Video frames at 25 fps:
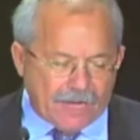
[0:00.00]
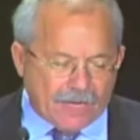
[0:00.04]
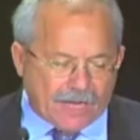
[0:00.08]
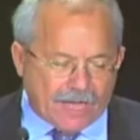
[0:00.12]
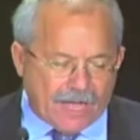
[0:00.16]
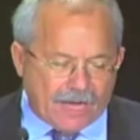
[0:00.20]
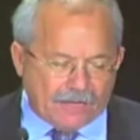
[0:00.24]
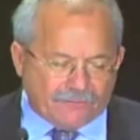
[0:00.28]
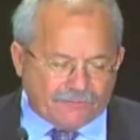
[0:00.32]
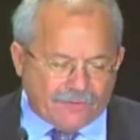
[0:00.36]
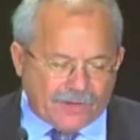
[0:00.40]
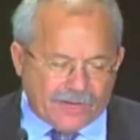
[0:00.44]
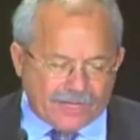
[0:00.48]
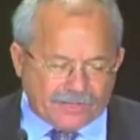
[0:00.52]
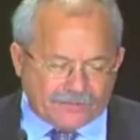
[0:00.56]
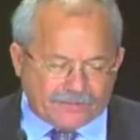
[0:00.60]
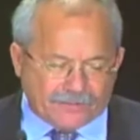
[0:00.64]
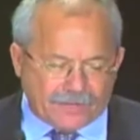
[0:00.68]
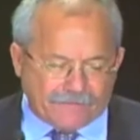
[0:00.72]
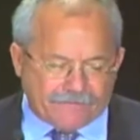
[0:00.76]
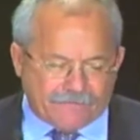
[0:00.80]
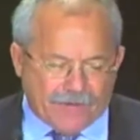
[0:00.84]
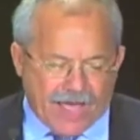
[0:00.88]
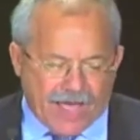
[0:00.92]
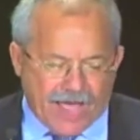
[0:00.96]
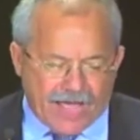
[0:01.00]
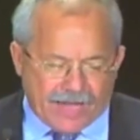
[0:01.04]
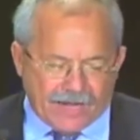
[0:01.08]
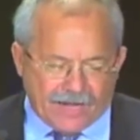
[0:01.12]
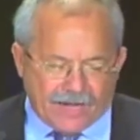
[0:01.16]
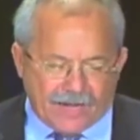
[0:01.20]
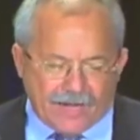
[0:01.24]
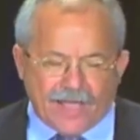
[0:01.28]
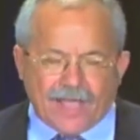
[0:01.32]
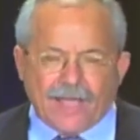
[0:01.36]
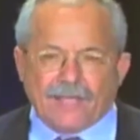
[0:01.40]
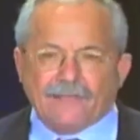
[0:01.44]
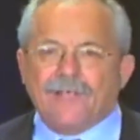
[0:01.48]
a country as
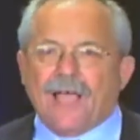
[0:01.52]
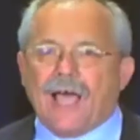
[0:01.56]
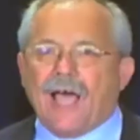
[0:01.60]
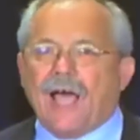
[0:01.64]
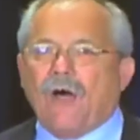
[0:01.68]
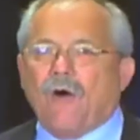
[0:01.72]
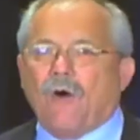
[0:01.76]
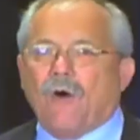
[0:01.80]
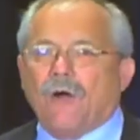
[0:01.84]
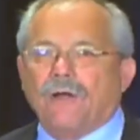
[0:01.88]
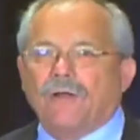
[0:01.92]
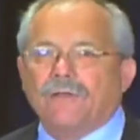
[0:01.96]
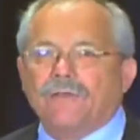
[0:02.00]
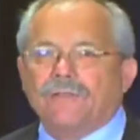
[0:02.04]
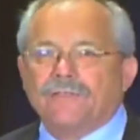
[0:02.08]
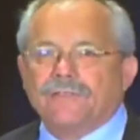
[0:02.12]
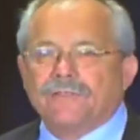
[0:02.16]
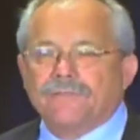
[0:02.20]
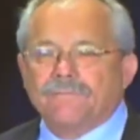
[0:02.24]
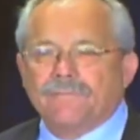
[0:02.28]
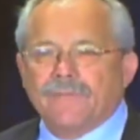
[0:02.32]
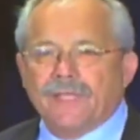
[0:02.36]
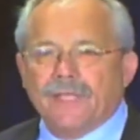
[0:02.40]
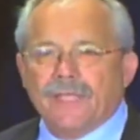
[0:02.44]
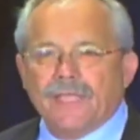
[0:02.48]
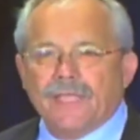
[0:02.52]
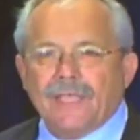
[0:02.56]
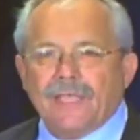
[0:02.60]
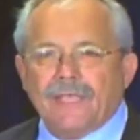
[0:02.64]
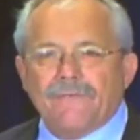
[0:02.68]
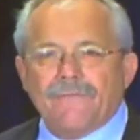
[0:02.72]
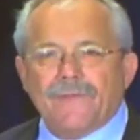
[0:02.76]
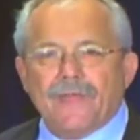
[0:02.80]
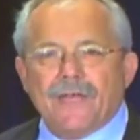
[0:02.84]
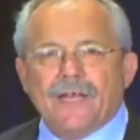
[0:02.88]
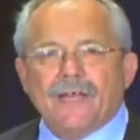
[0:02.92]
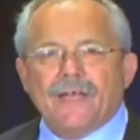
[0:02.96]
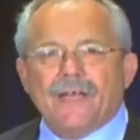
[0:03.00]
divided as ours,
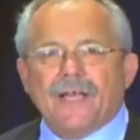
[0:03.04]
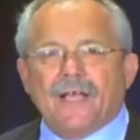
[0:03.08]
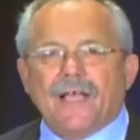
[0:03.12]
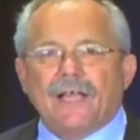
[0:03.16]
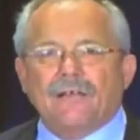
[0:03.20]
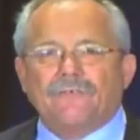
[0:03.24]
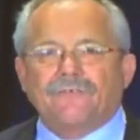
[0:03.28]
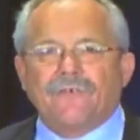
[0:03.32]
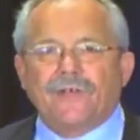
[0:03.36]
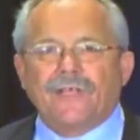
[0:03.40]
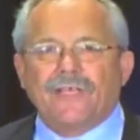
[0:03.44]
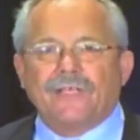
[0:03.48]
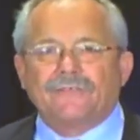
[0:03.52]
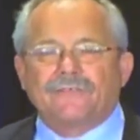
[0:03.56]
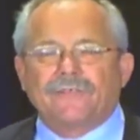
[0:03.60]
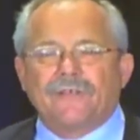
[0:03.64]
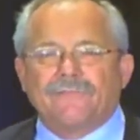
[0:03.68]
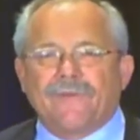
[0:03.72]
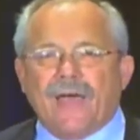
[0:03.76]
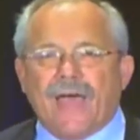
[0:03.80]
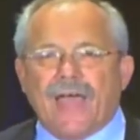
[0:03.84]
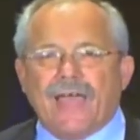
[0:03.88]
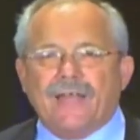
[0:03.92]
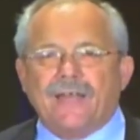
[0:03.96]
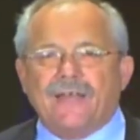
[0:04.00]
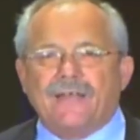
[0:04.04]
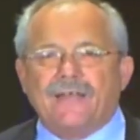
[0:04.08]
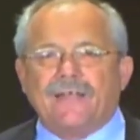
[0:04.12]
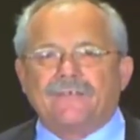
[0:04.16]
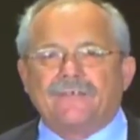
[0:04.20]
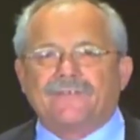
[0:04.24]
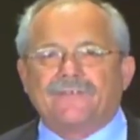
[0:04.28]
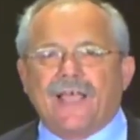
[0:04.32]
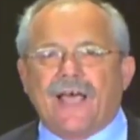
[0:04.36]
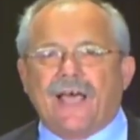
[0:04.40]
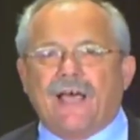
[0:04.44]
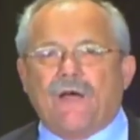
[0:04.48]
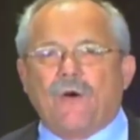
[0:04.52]
even in a country as divided
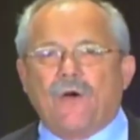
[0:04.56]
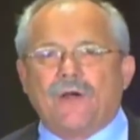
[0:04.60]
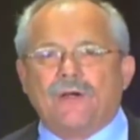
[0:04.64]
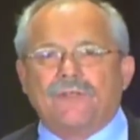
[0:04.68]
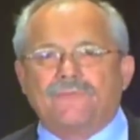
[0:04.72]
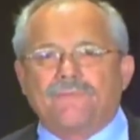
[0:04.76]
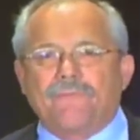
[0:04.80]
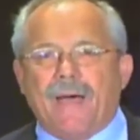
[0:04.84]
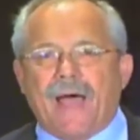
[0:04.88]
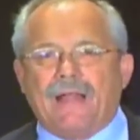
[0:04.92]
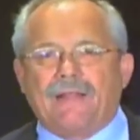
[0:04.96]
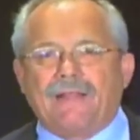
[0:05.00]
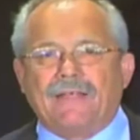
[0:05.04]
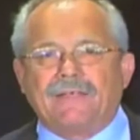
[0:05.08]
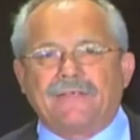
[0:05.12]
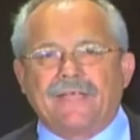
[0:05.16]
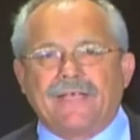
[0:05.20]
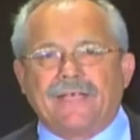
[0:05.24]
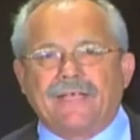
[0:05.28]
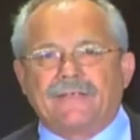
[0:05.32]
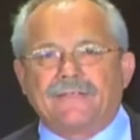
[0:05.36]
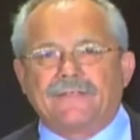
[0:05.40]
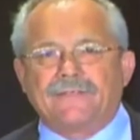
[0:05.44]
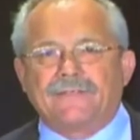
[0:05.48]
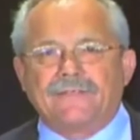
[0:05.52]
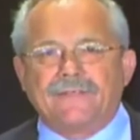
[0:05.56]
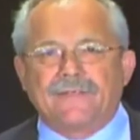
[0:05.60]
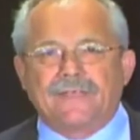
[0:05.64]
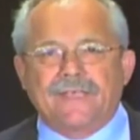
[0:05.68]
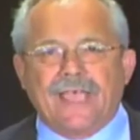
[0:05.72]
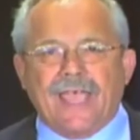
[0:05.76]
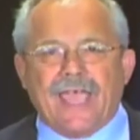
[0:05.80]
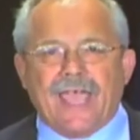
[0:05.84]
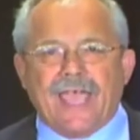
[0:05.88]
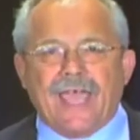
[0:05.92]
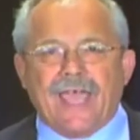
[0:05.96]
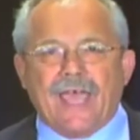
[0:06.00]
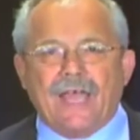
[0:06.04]
as ours, politics
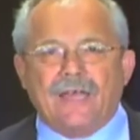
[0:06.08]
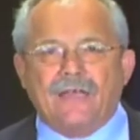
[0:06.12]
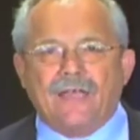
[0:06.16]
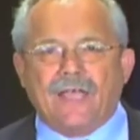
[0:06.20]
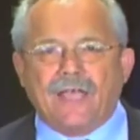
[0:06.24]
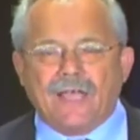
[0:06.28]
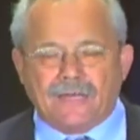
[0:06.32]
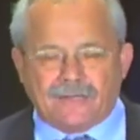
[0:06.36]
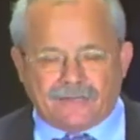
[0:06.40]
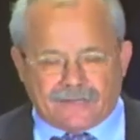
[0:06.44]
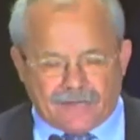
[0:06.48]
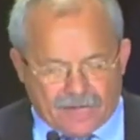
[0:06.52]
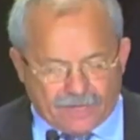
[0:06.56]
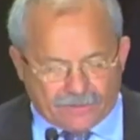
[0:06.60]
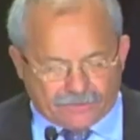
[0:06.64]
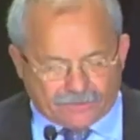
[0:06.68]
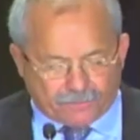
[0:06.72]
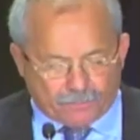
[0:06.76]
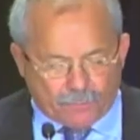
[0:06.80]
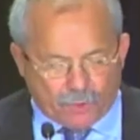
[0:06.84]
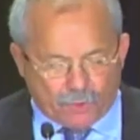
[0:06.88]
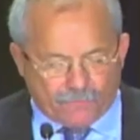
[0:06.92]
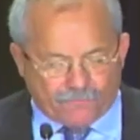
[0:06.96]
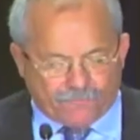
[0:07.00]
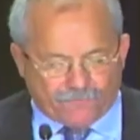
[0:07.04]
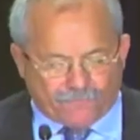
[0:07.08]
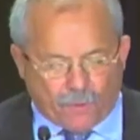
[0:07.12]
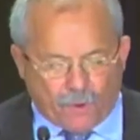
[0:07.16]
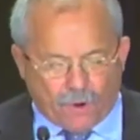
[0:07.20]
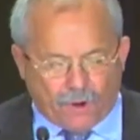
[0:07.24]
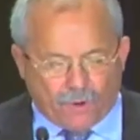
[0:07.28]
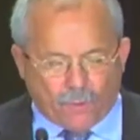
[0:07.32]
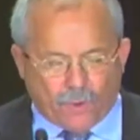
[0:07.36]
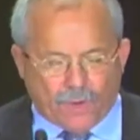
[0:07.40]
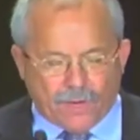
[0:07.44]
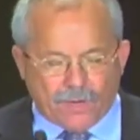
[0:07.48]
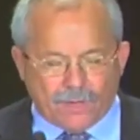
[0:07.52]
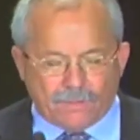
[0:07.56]
can and does move
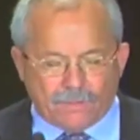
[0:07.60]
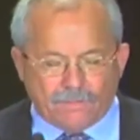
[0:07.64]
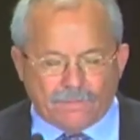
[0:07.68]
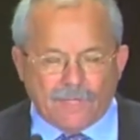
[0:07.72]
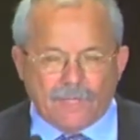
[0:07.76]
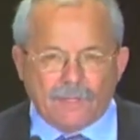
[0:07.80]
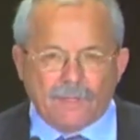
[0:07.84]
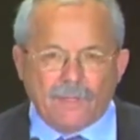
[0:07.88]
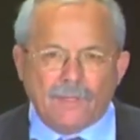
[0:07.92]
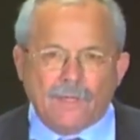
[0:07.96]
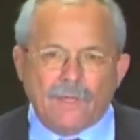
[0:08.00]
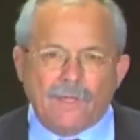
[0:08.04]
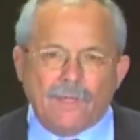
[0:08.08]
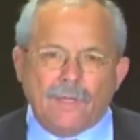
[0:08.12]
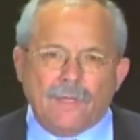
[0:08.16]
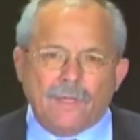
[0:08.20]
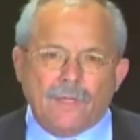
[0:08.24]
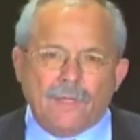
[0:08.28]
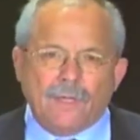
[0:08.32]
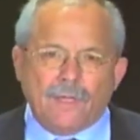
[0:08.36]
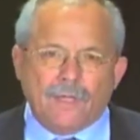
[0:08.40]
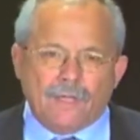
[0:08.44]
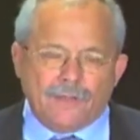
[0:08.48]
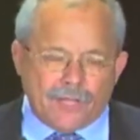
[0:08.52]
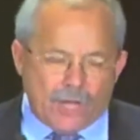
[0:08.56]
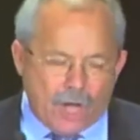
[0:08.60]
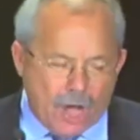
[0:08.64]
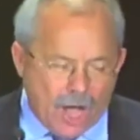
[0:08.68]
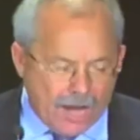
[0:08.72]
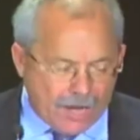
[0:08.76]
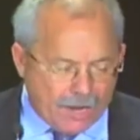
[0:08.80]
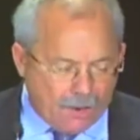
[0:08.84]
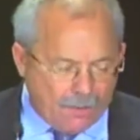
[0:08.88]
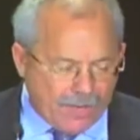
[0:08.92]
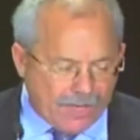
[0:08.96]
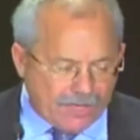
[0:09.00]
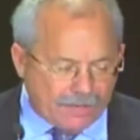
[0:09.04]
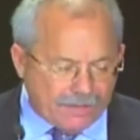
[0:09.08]
forward. The
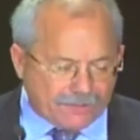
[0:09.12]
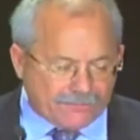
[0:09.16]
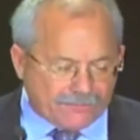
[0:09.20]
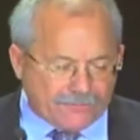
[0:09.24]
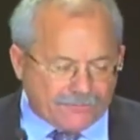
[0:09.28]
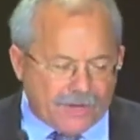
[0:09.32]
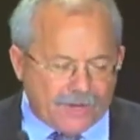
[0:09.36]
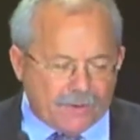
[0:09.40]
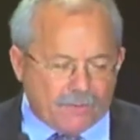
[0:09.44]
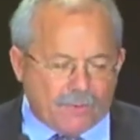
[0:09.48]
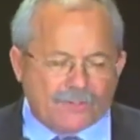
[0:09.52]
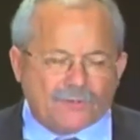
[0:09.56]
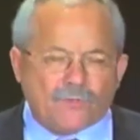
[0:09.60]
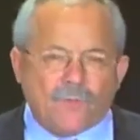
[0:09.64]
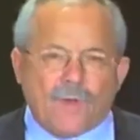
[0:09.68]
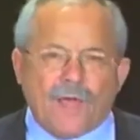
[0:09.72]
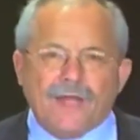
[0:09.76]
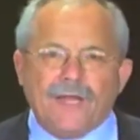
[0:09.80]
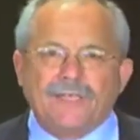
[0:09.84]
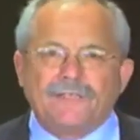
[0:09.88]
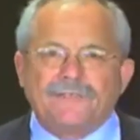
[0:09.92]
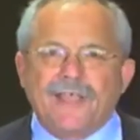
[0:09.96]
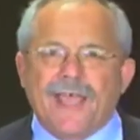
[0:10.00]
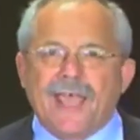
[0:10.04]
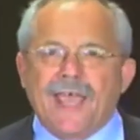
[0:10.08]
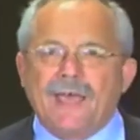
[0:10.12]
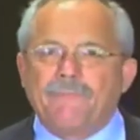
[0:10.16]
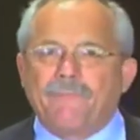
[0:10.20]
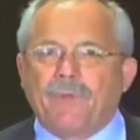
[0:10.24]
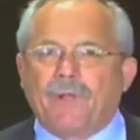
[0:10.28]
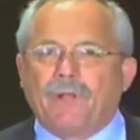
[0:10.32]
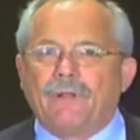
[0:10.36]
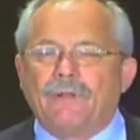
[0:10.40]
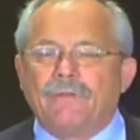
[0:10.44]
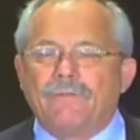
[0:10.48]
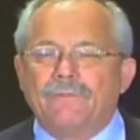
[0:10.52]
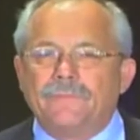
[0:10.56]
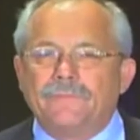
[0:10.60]
auto industry was one
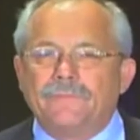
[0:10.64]
example.